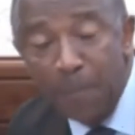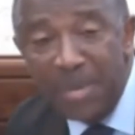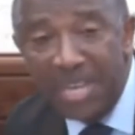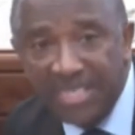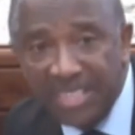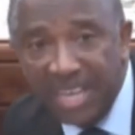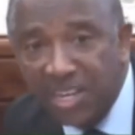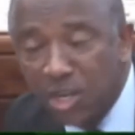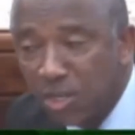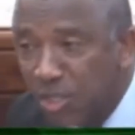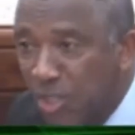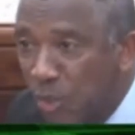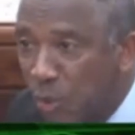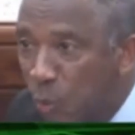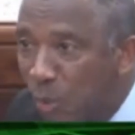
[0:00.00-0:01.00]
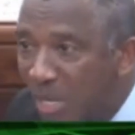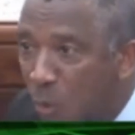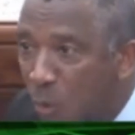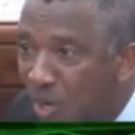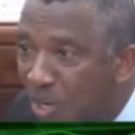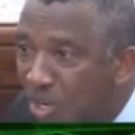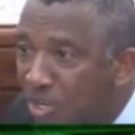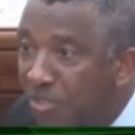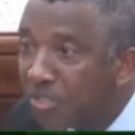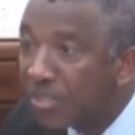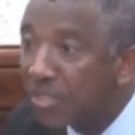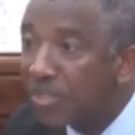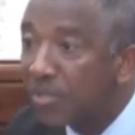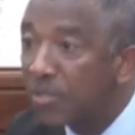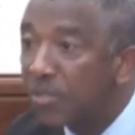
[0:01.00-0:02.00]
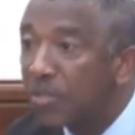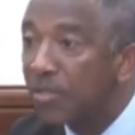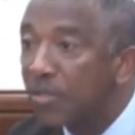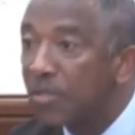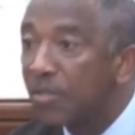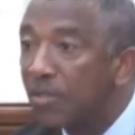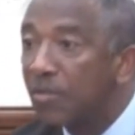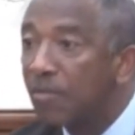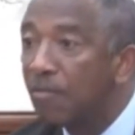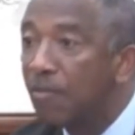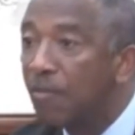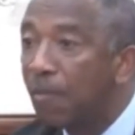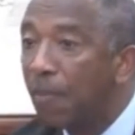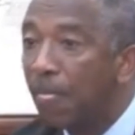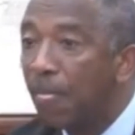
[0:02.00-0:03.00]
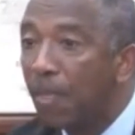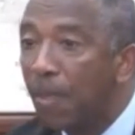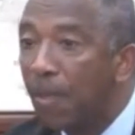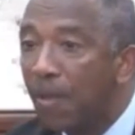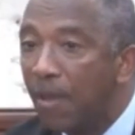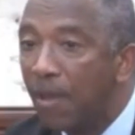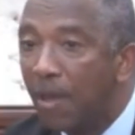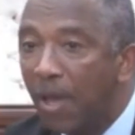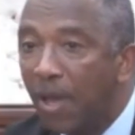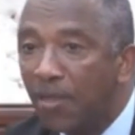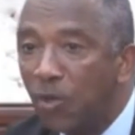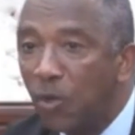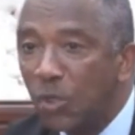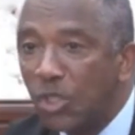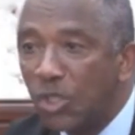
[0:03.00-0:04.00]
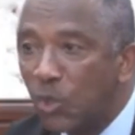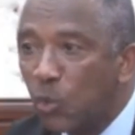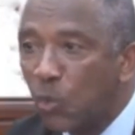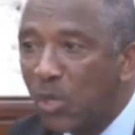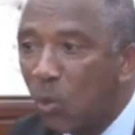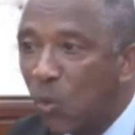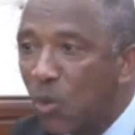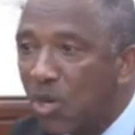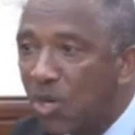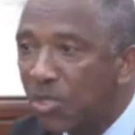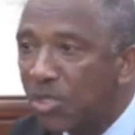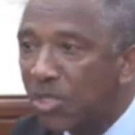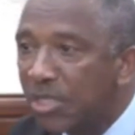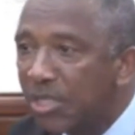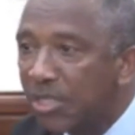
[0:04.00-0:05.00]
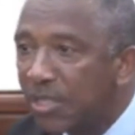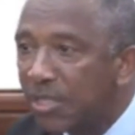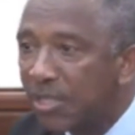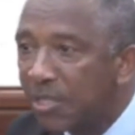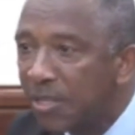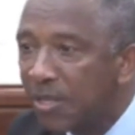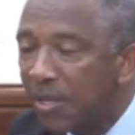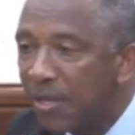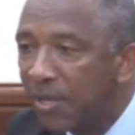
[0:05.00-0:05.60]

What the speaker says: because I heard sweet words. And those sweet words